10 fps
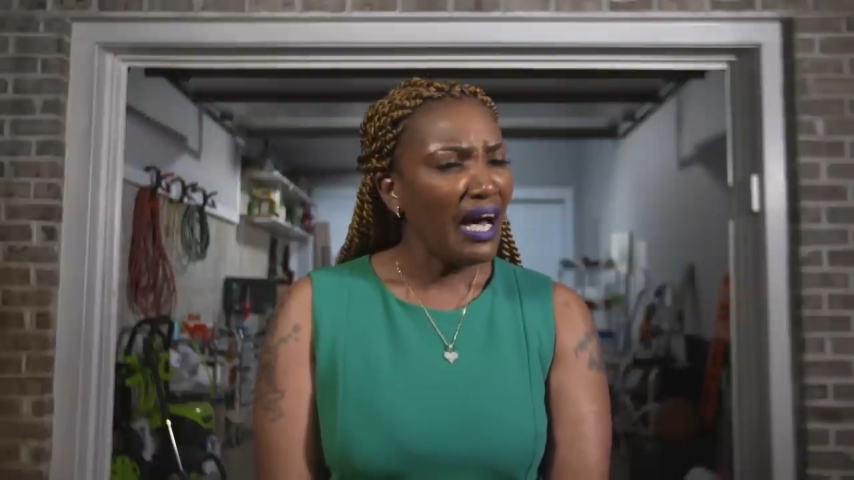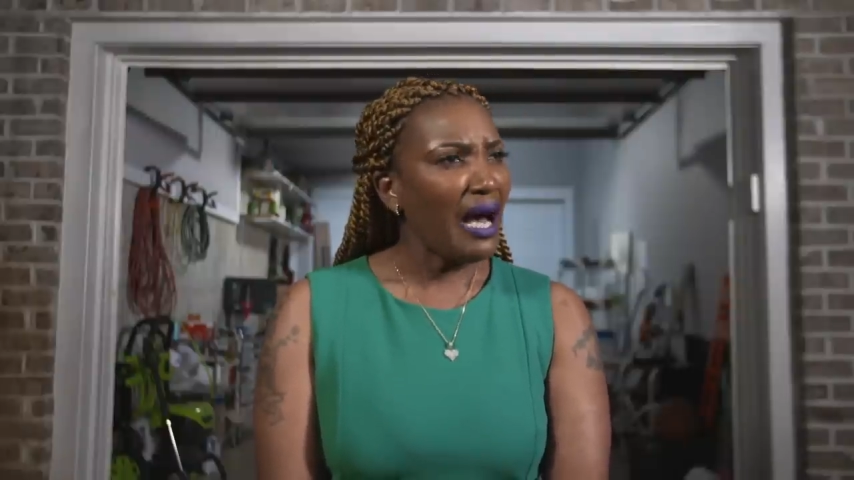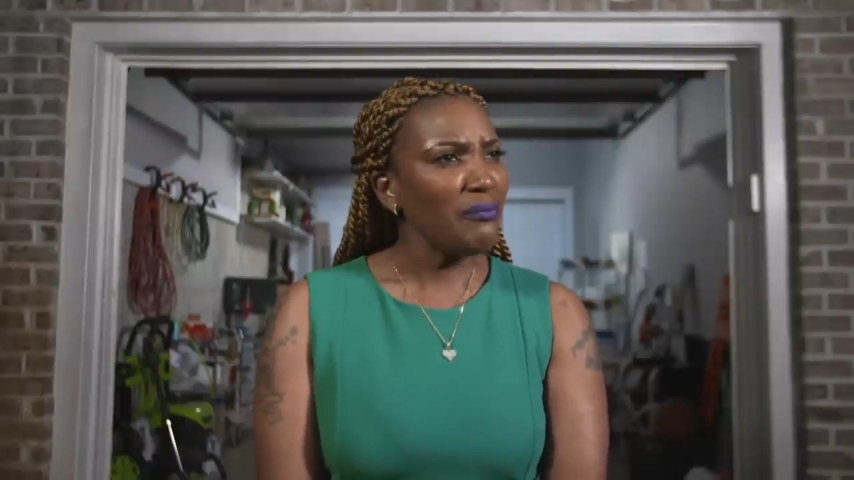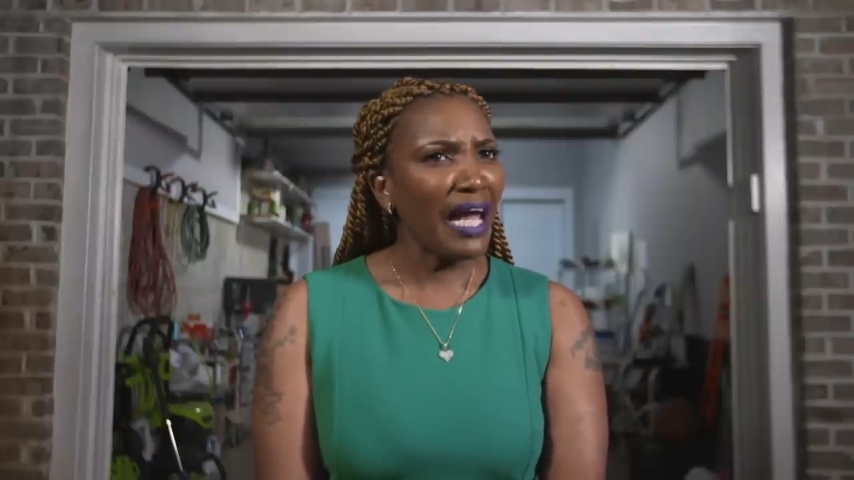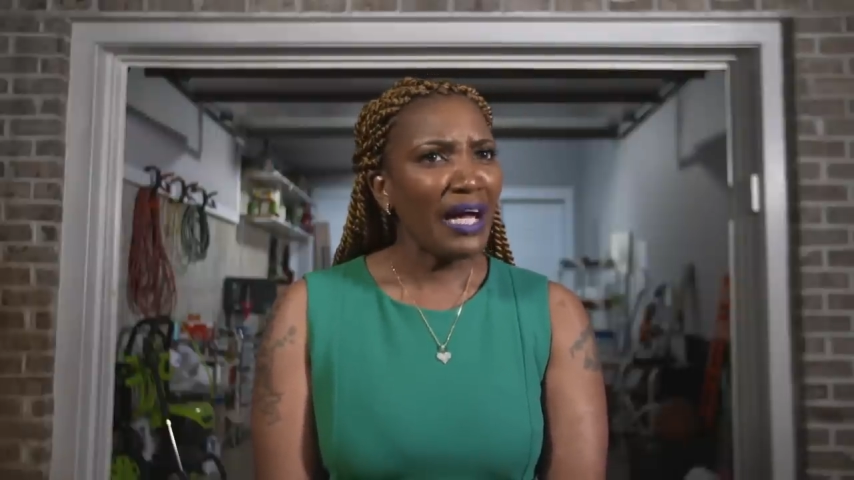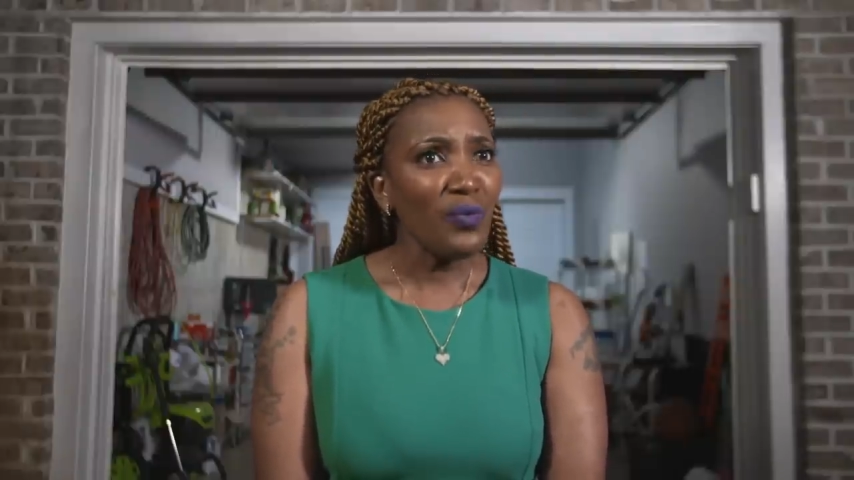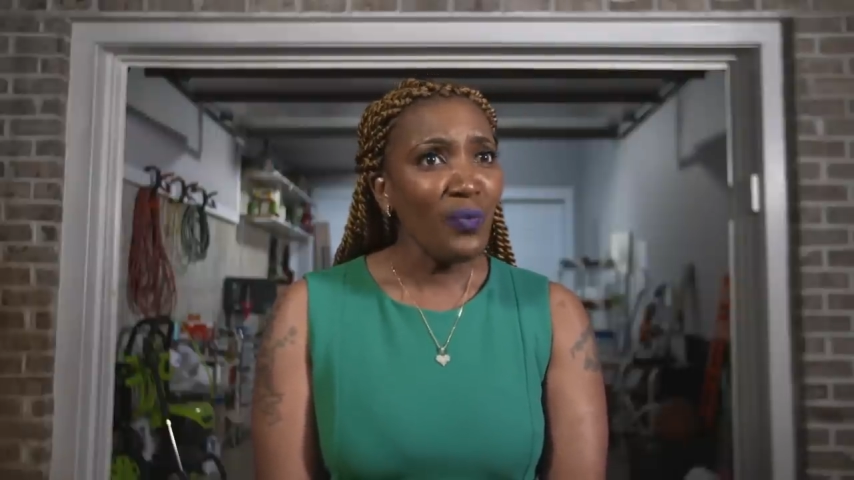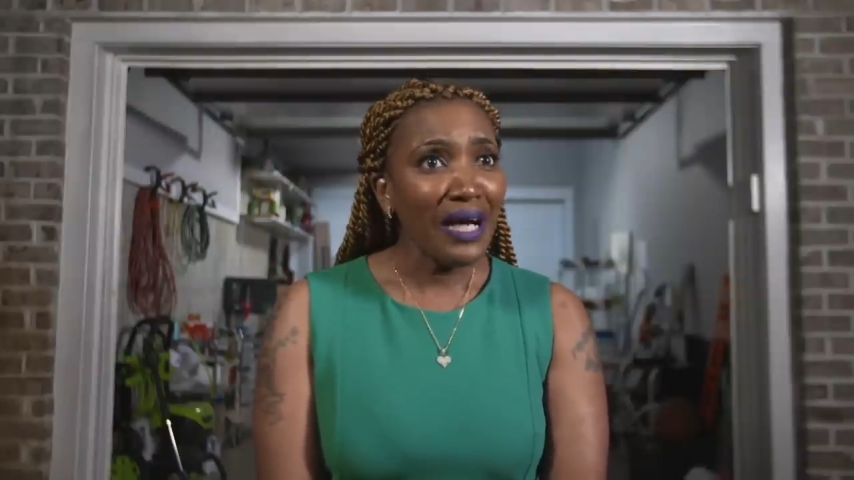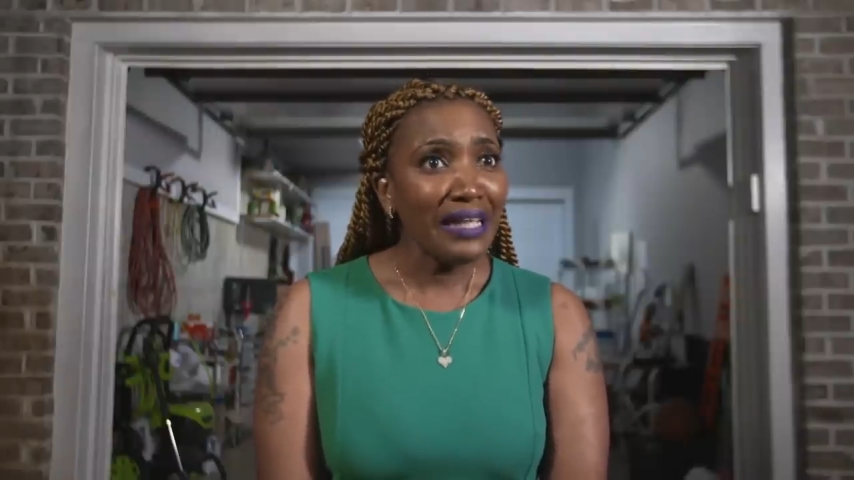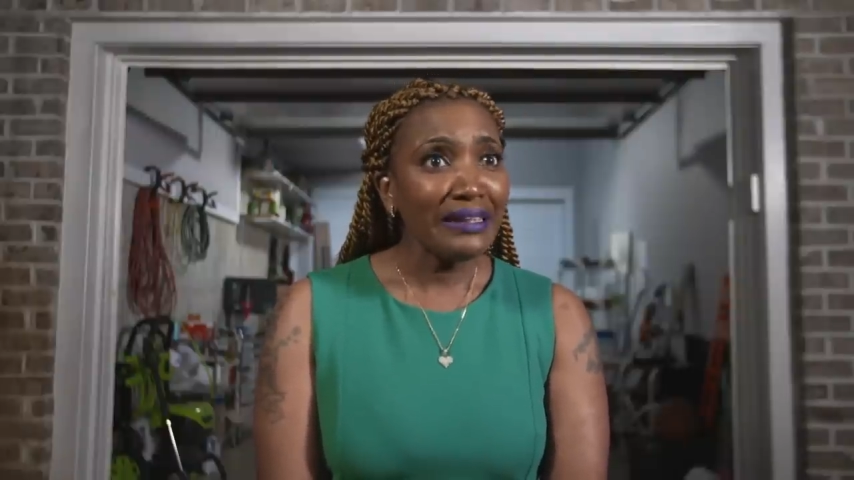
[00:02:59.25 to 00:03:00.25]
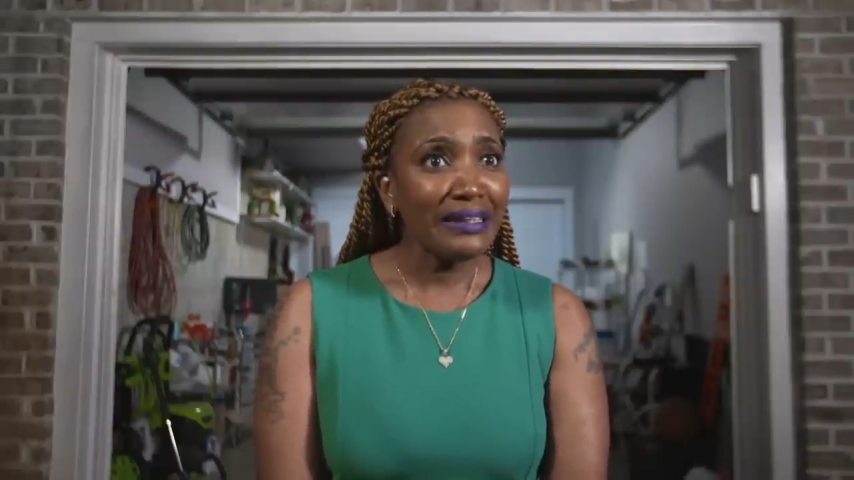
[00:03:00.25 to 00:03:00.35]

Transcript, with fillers: I'm like, what